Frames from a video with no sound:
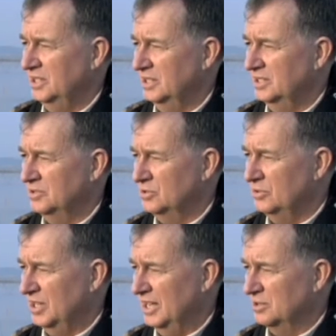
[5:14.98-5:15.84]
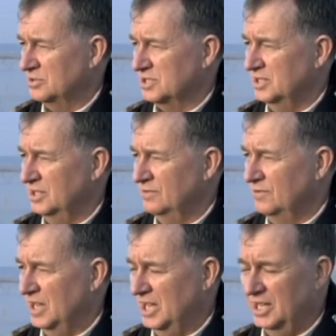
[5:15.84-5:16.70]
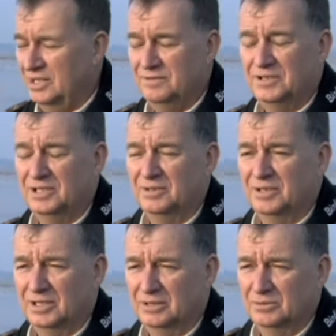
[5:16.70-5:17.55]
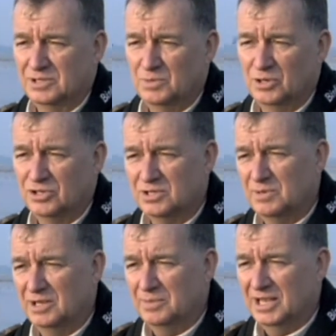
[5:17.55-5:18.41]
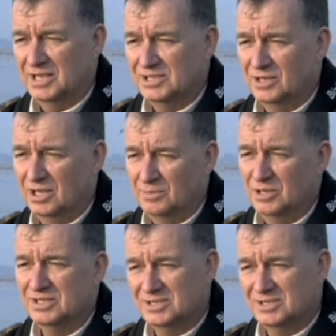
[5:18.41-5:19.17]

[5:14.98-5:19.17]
in 2005, it uh, was purchased by the Madison Audubon